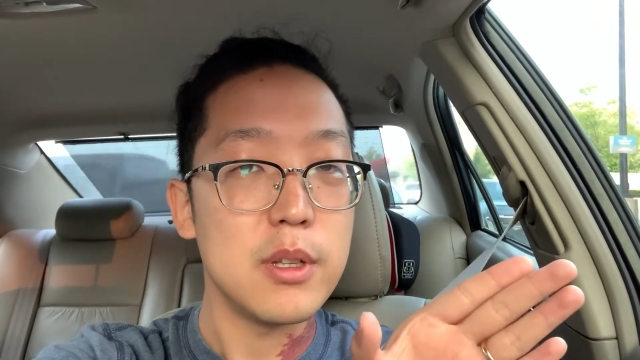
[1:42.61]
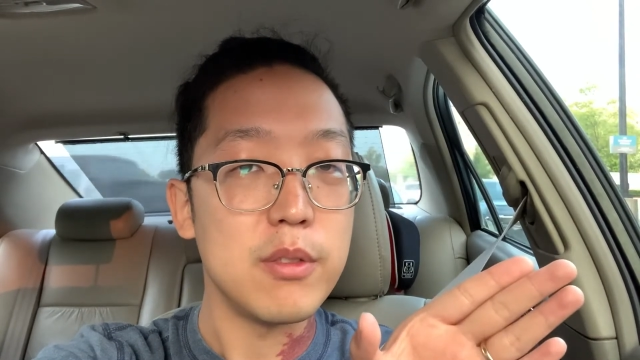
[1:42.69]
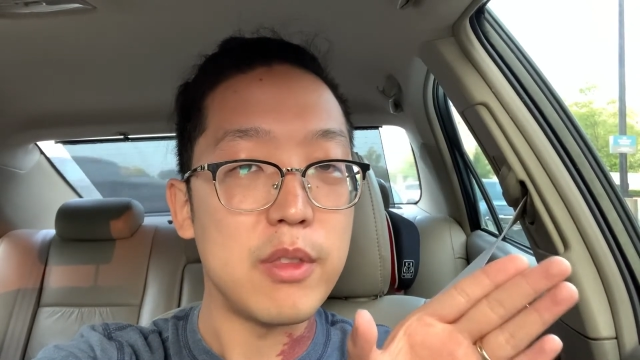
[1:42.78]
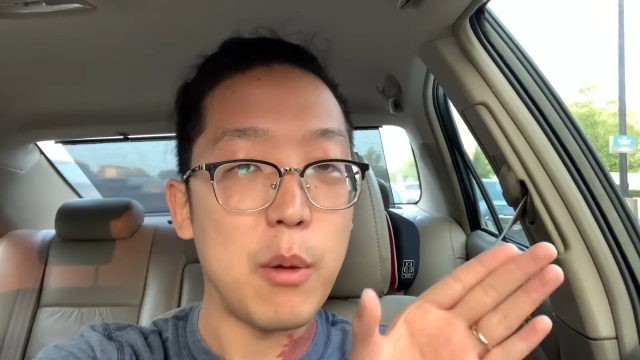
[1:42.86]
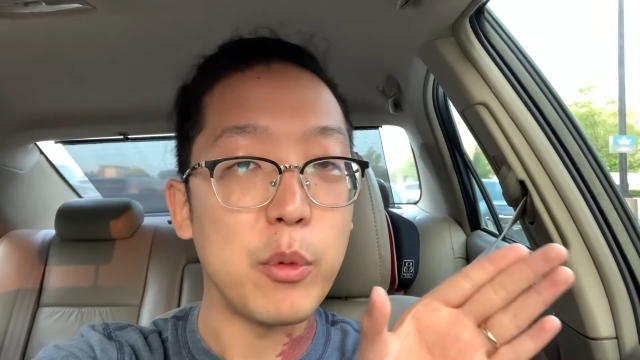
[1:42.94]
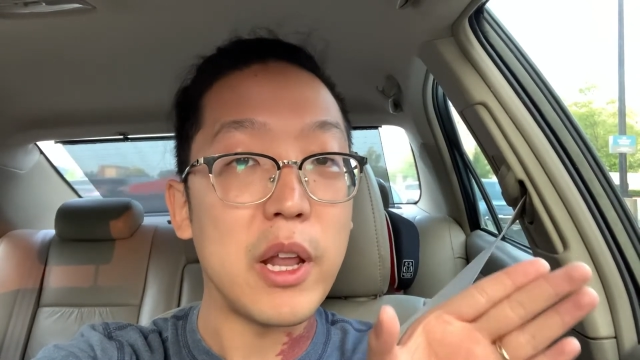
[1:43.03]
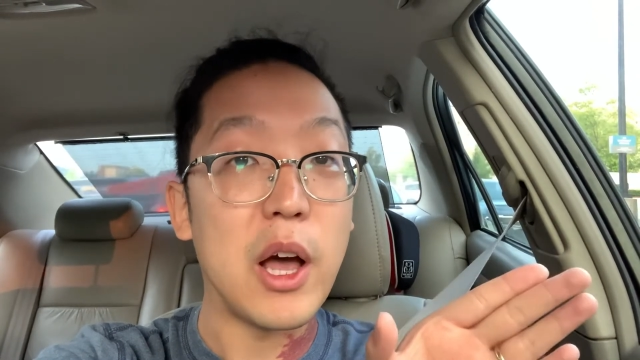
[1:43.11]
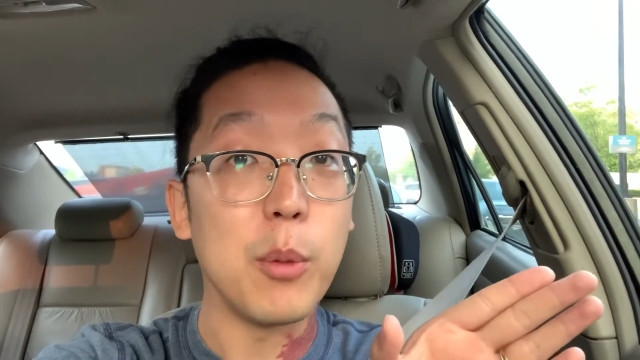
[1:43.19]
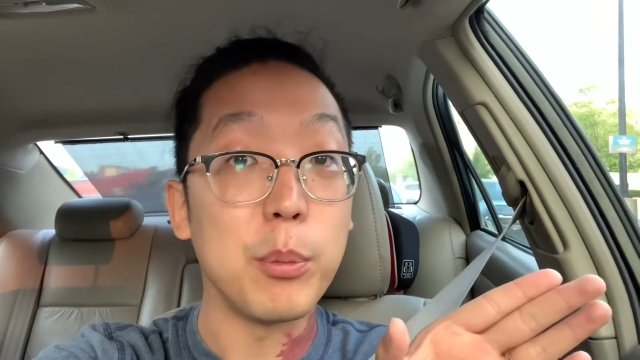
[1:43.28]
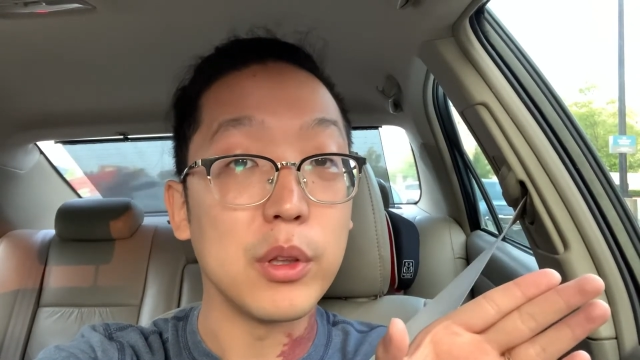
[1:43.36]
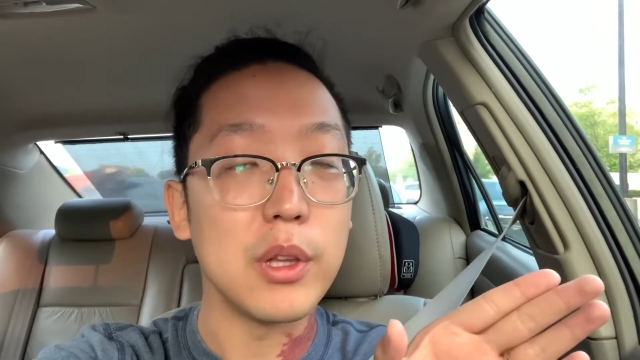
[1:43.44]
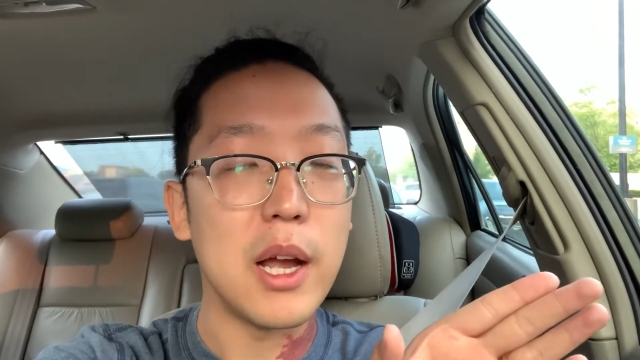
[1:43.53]
that would help
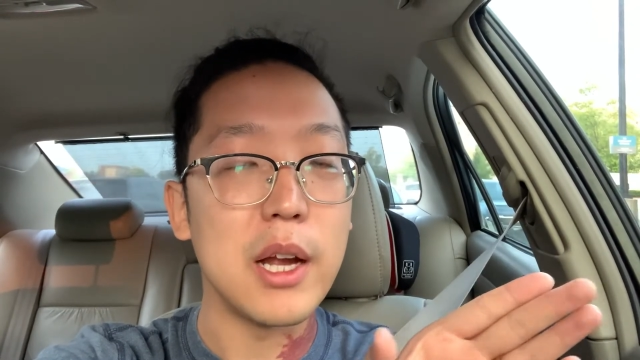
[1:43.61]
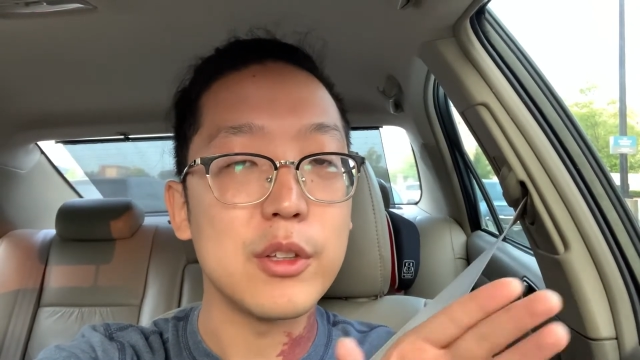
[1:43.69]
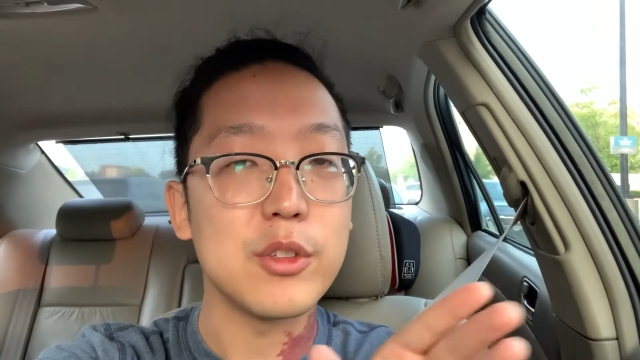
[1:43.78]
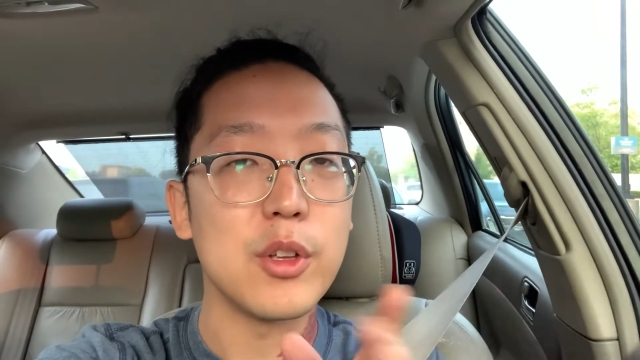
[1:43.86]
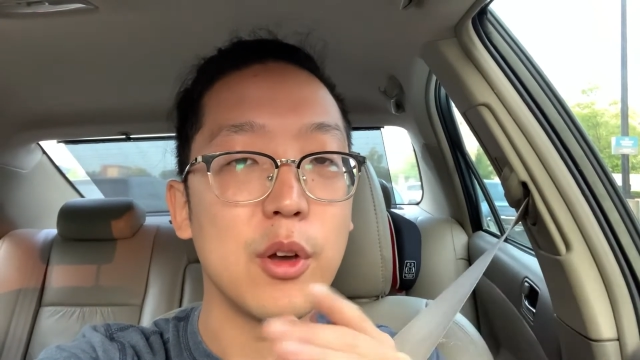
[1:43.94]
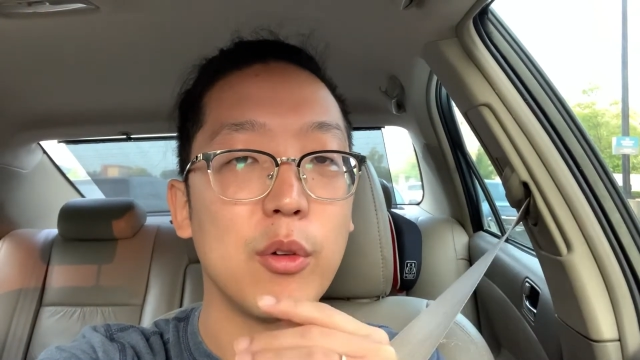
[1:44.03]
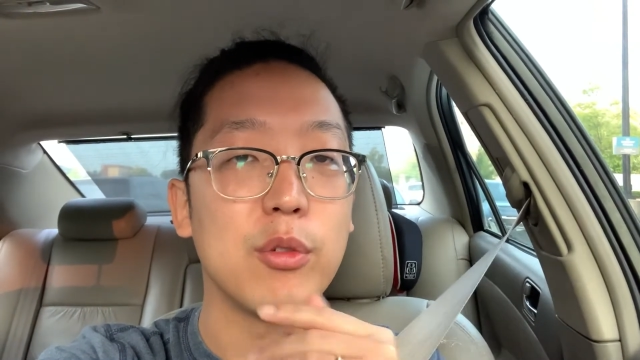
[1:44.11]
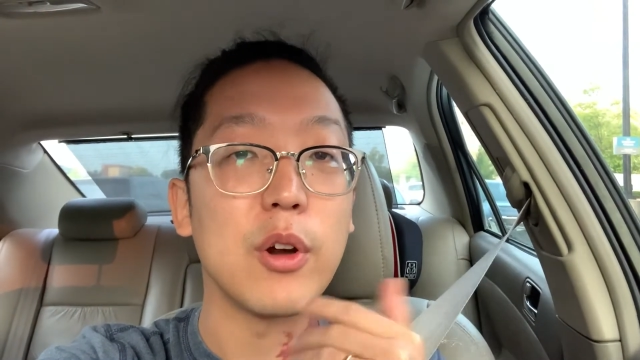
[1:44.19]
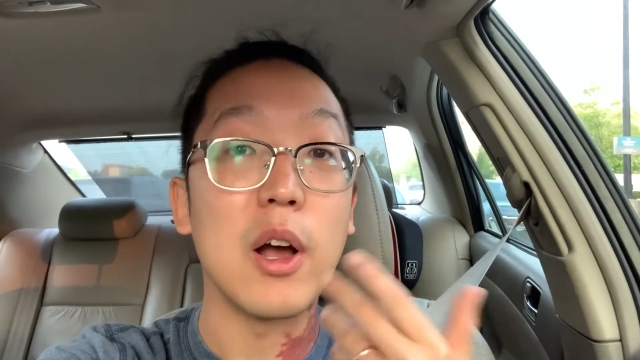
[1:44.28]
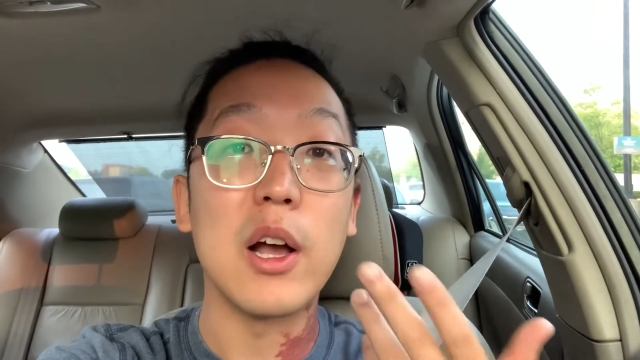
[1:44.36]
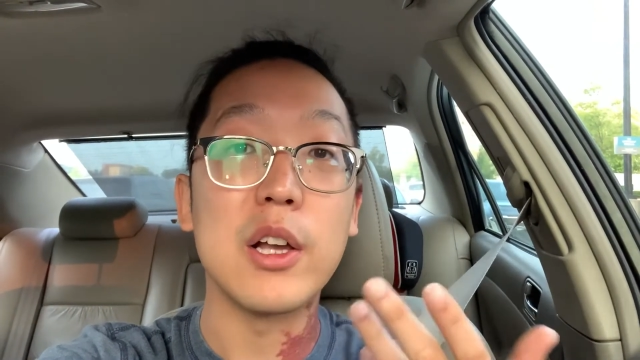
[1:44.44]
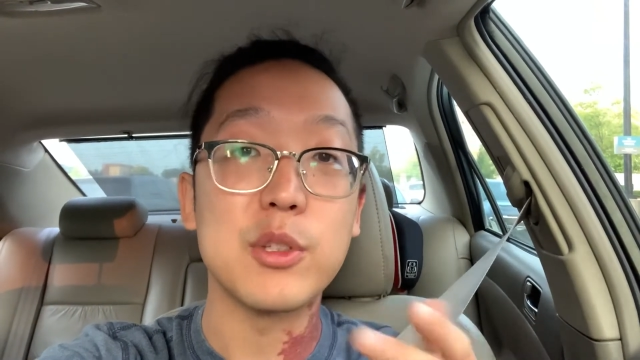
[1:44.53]
a lot. So for
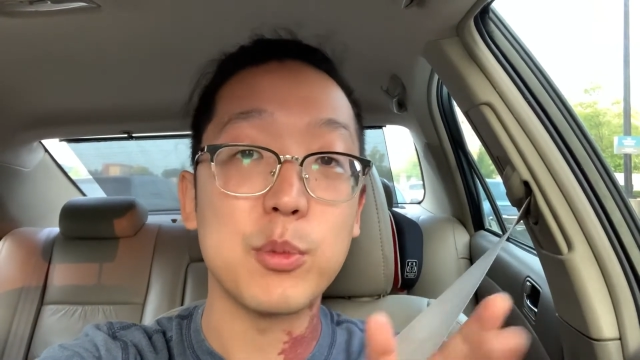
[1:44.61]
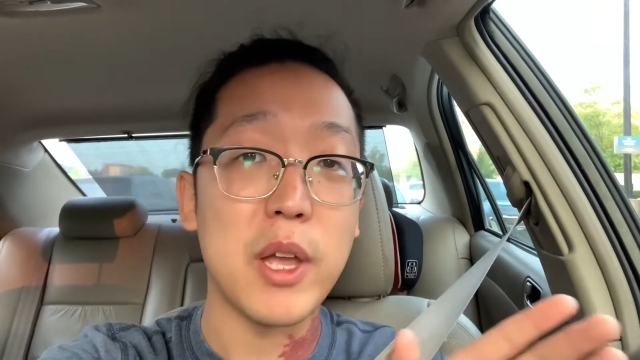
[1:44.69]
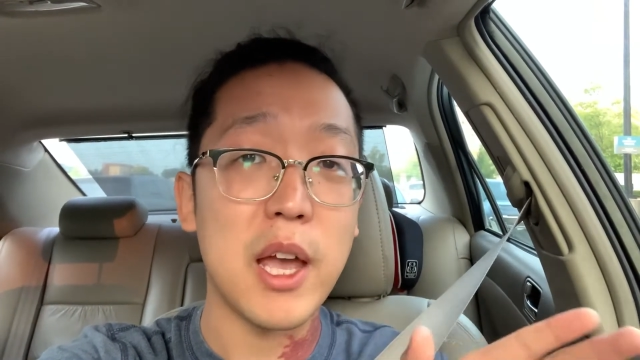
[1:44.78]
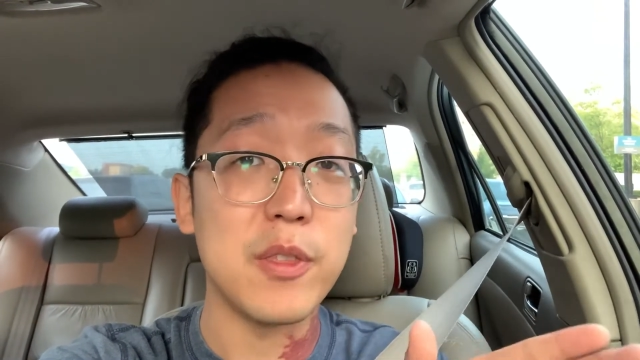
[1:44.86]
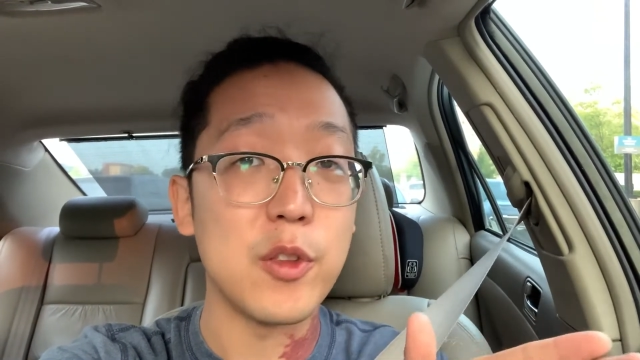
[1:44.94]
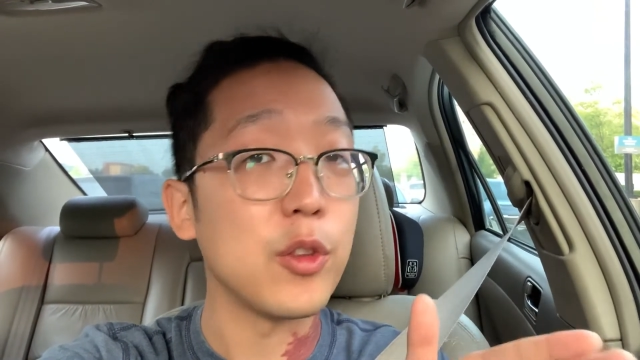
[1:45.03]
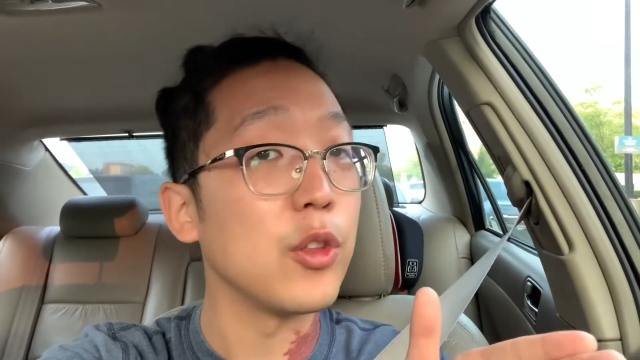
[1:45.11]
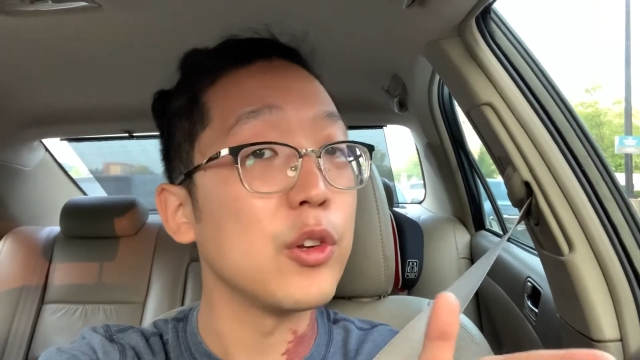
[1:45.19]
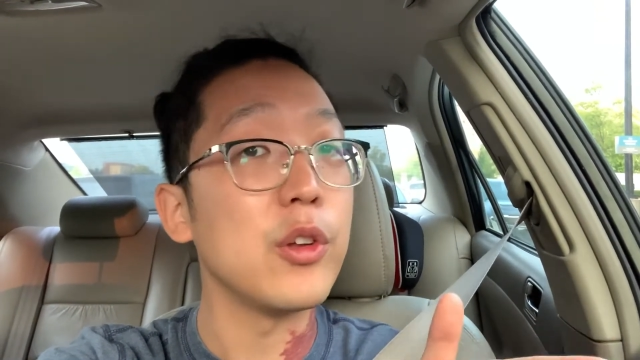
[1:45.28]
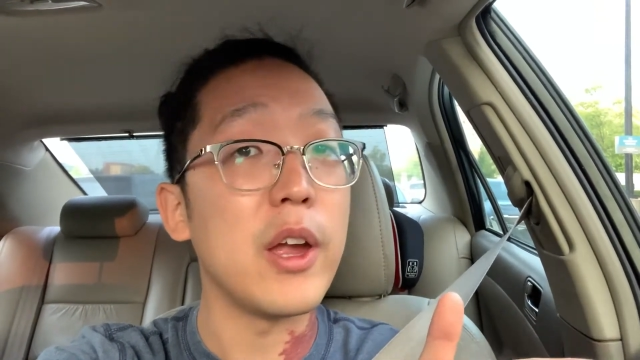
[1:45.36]
us, we had this little